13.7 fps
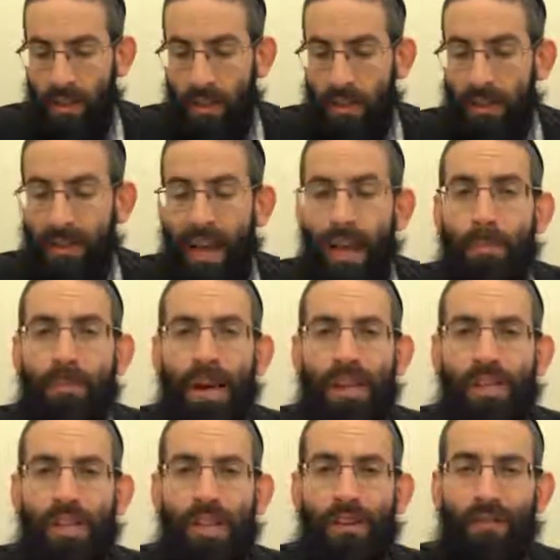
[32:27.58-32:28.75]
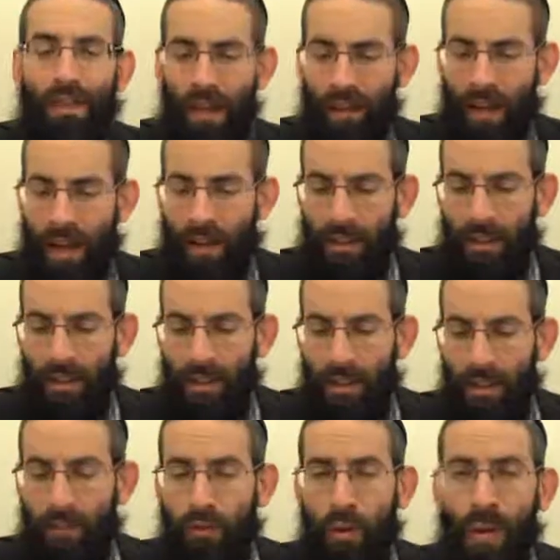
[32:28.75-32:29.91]
Ner Beisai v'Ner Chanukah.
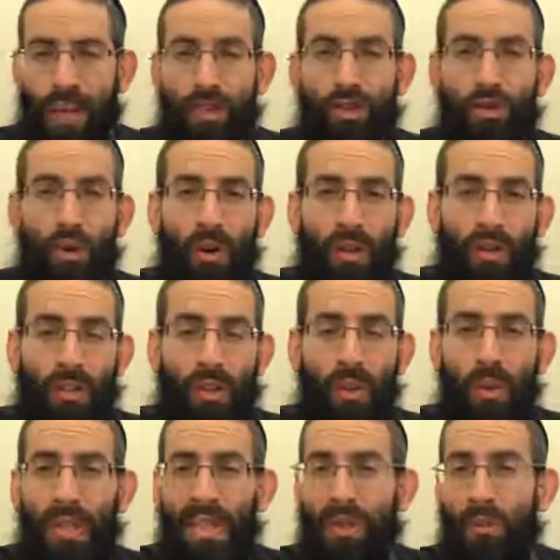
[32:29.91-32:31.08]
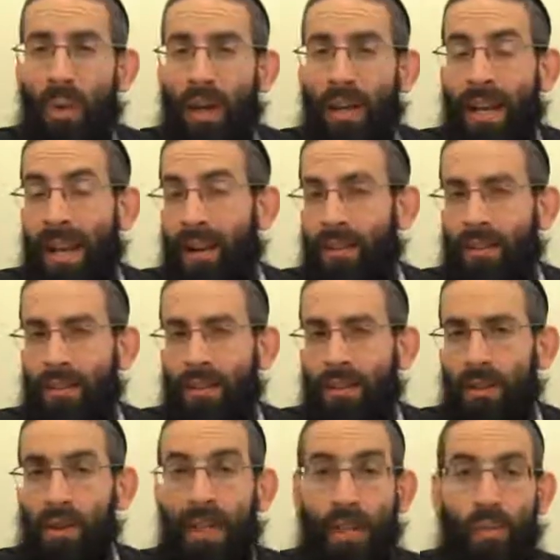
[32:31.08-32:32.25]
If one has a choice to use his one Ner,
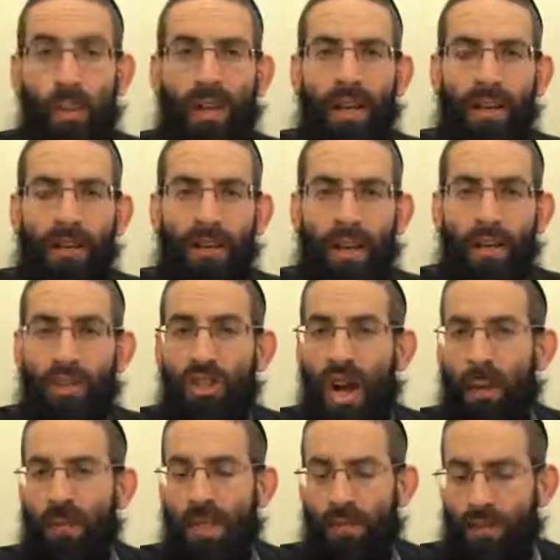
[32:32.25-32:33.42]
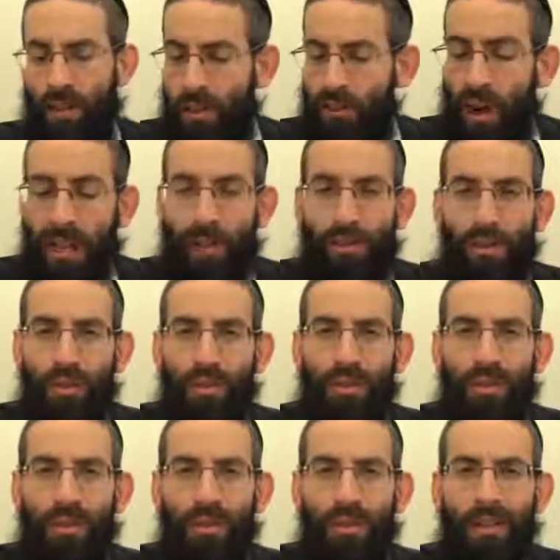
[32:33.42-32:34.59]
he only has one Ner, and it's Shabbos, after, it's Friday
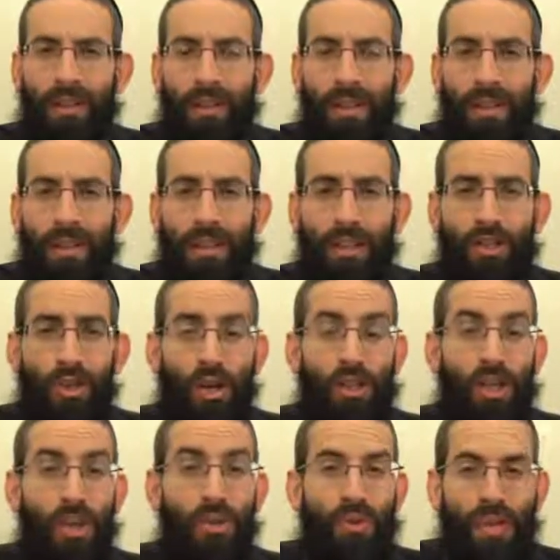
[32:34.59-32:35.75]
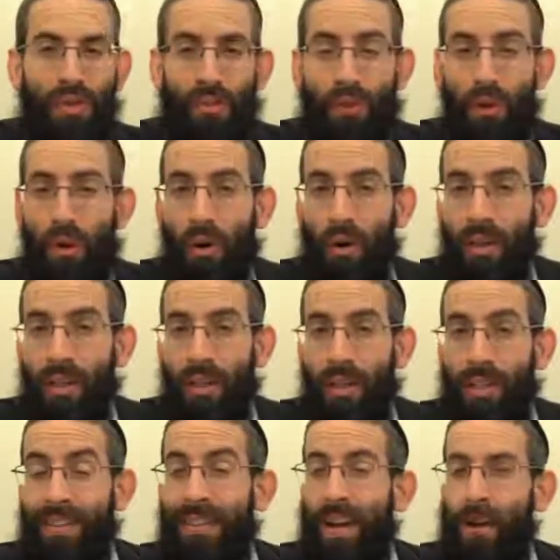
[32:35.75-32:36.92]
afternoon, he has a choice, shall I use it for
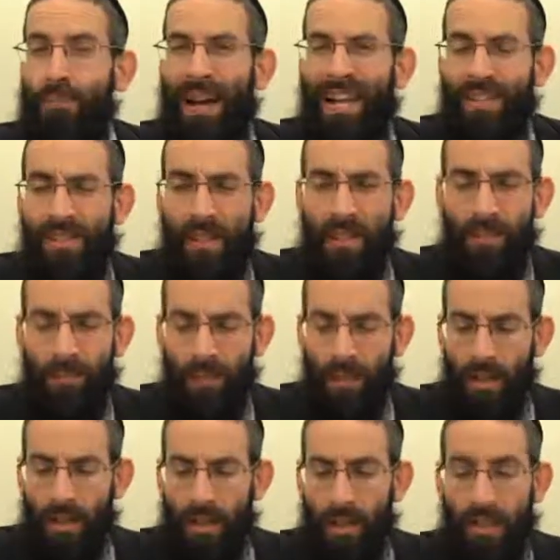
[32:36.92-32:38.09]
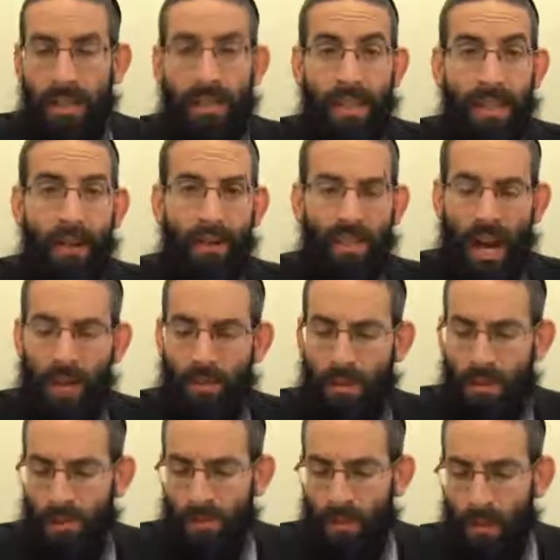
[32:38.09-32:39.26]
Ner Beisai, this is the Ner of
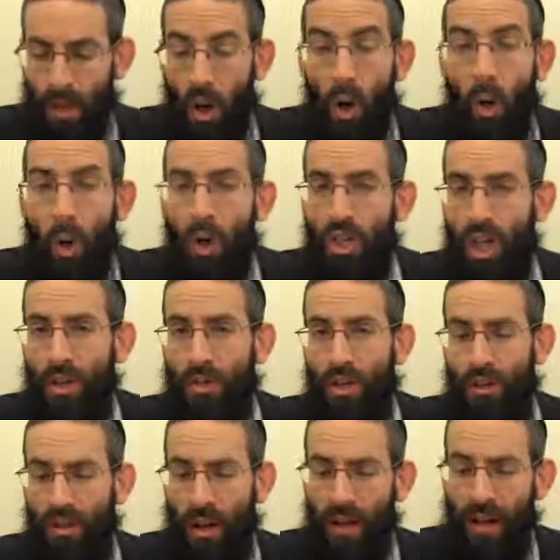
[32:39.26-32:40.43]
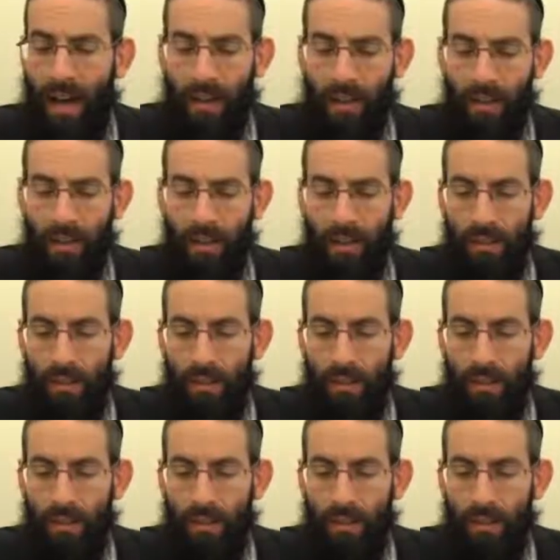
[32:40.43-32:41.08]
Shabbos, or shall I use it for Ner Chanukah?